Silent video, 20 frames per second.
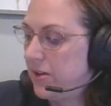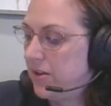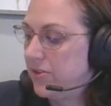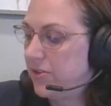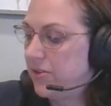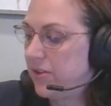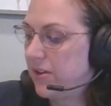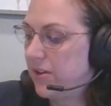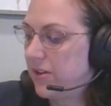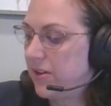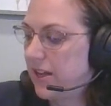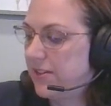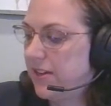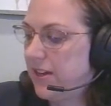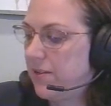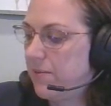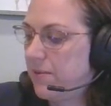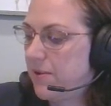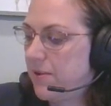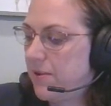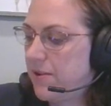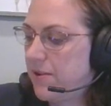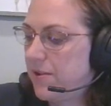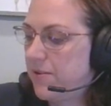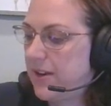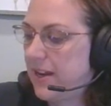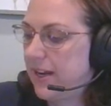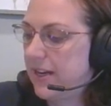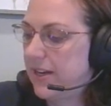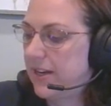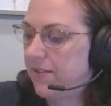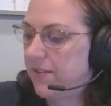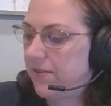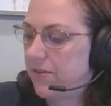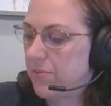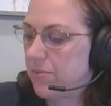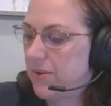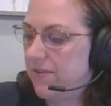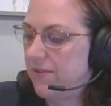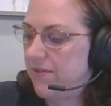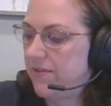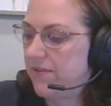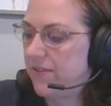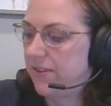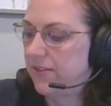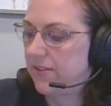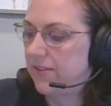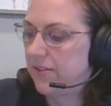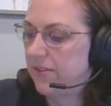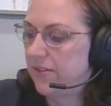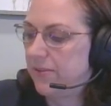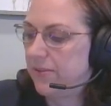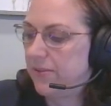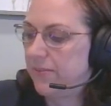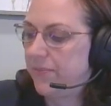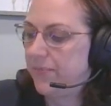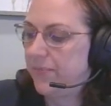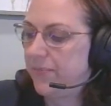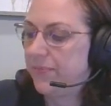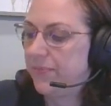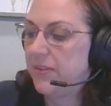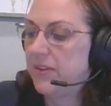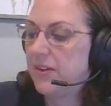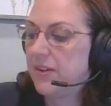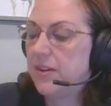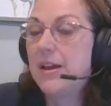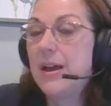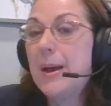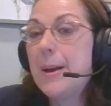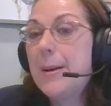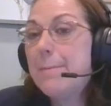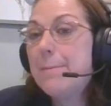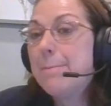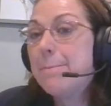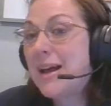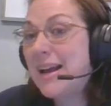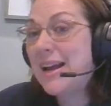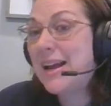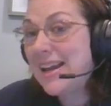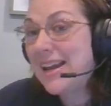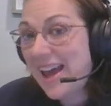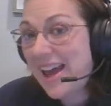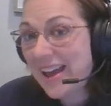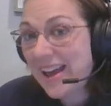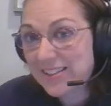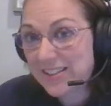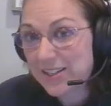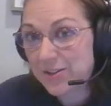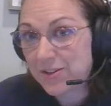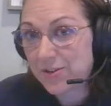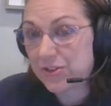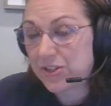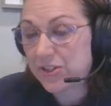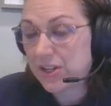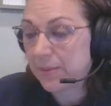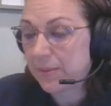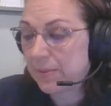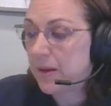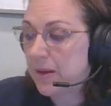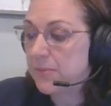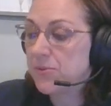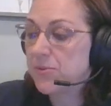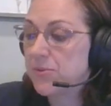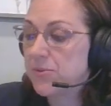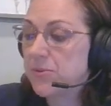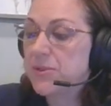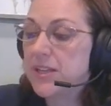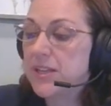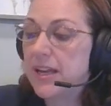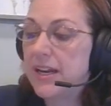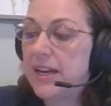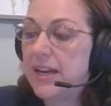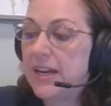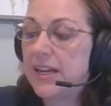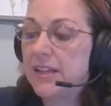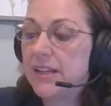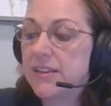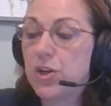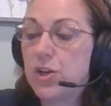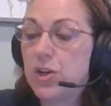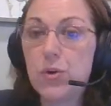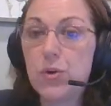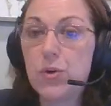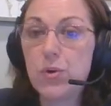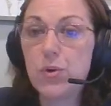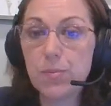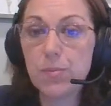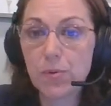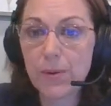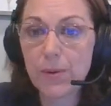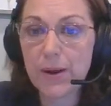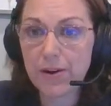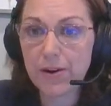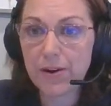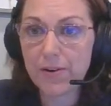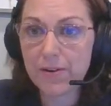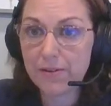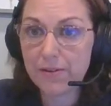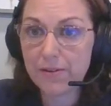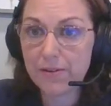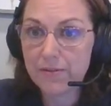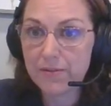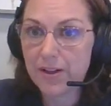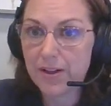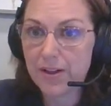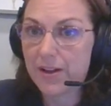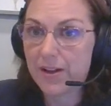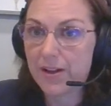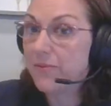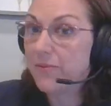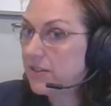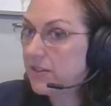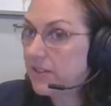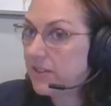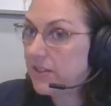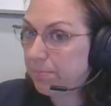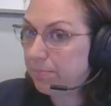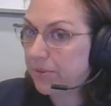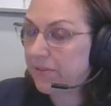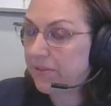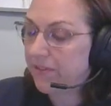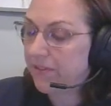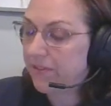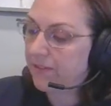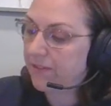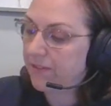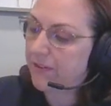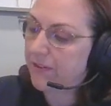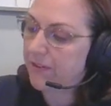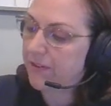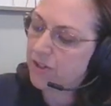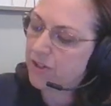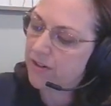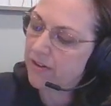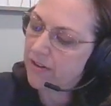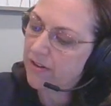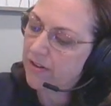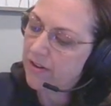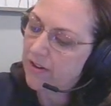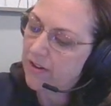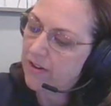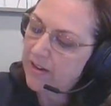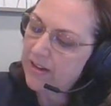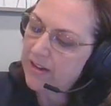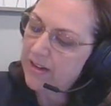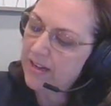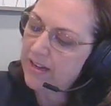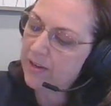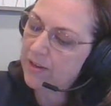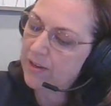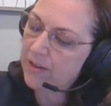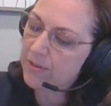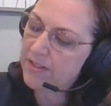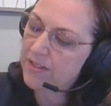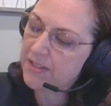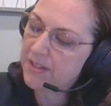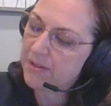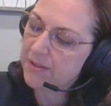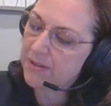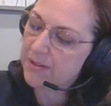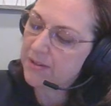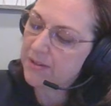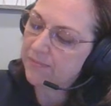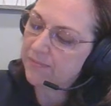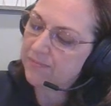So I got zero, negative three fifths. My x-intercept comes from setting the numerator of the simplified function equal to zero.